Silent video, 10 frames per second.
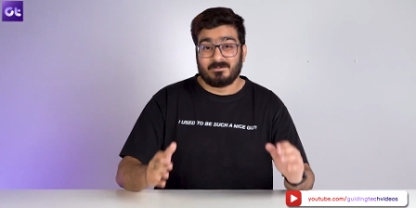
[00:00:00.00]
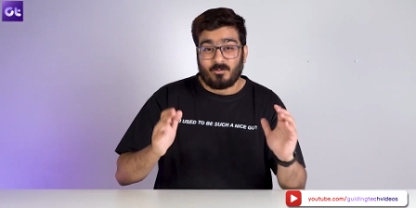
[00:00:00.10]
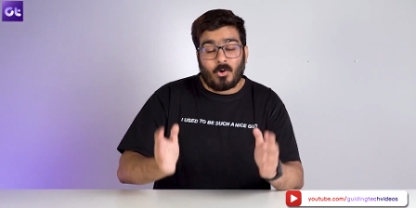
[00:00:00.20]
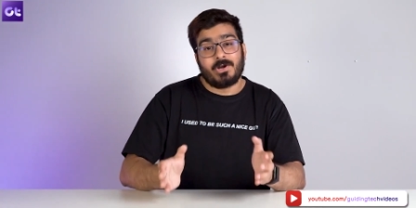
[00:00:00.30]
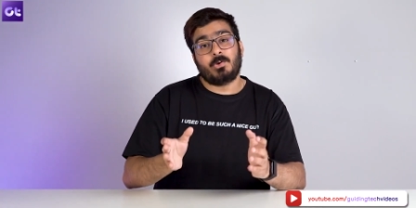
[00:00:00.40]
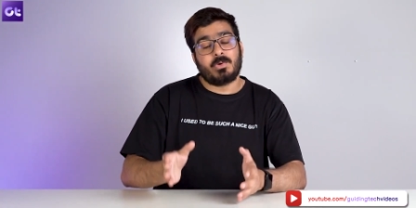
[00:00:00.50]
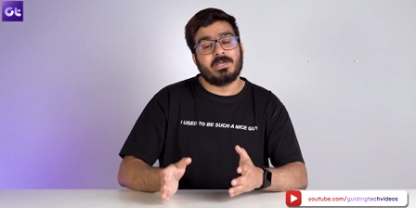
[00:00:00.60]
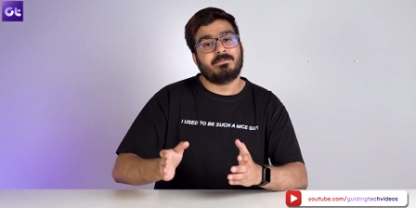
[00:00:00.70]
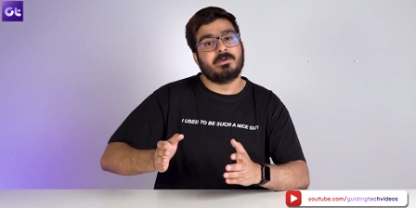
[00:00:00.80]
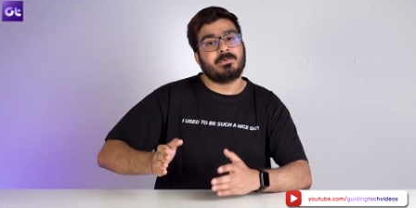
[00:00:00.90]
want to
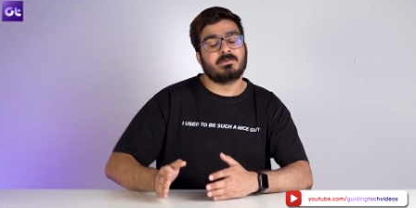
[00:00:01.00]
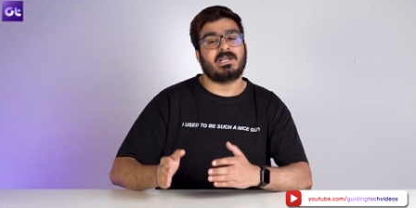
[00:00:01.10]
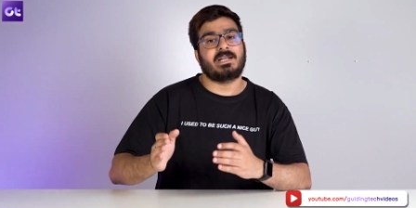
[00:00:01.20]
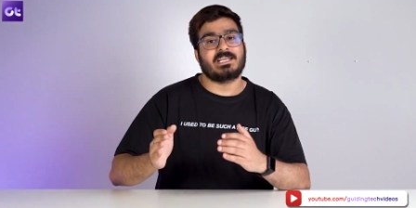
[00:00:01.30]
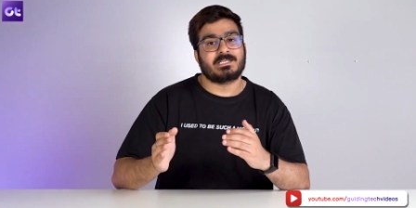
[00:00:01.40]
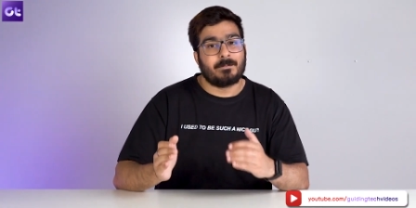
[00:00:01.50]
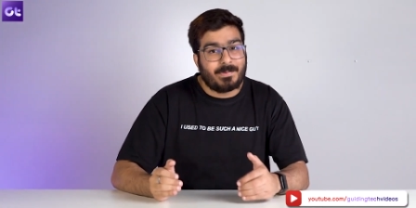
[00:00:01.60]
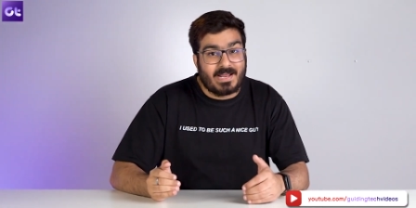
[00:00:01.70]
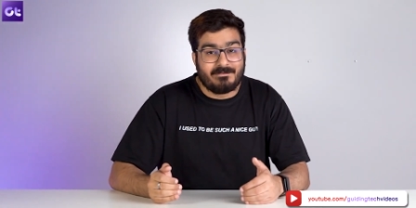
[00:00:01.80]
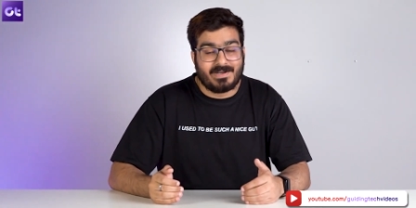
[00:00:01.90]
keep their music taste
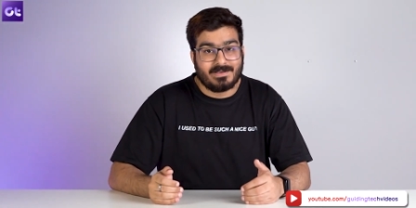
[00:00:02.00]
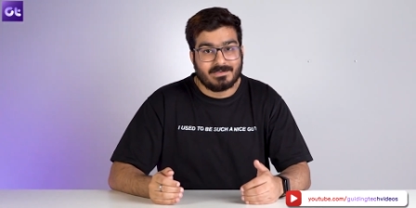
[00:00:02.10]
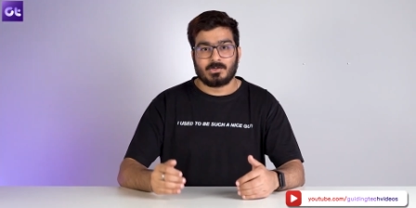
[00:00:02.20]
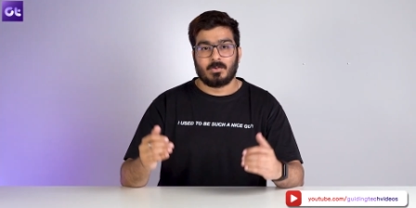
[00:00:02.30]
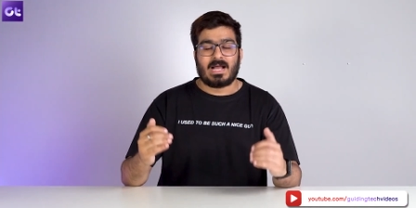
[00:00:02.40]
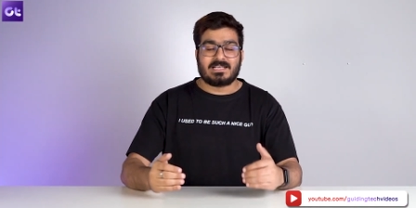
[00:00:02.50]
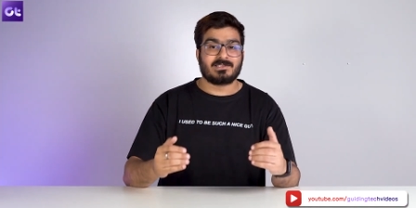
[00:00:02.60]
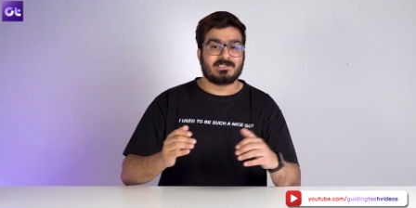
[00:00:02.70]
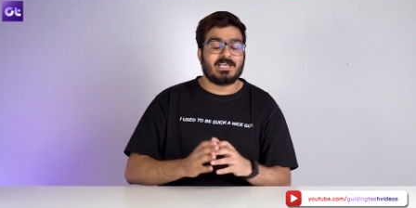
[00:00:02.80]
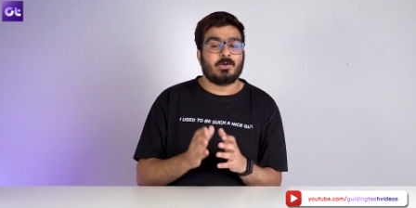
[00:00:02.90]
private. So as
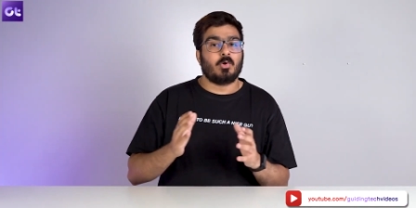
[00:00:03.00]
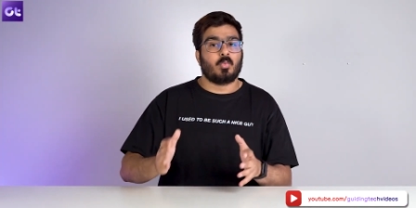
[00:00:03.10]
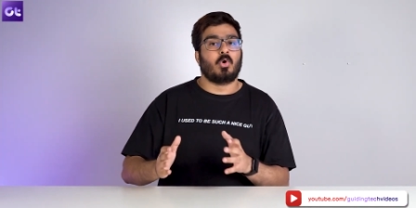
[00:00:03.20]
such, they don't